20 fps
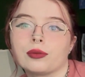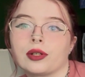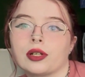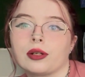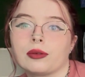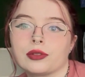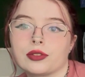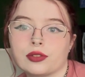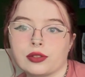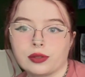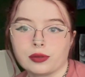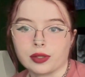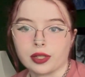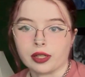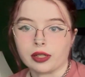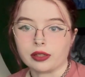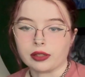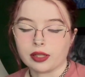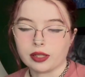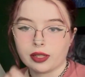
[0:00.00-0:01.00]
I was doing,
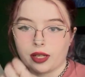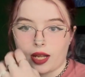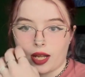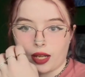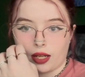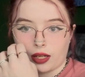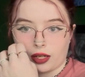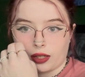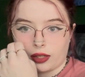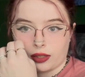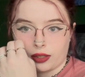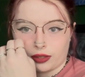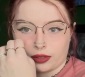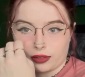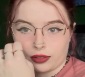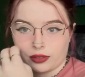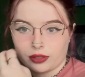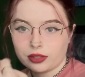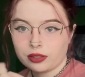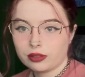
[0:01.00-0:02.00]
and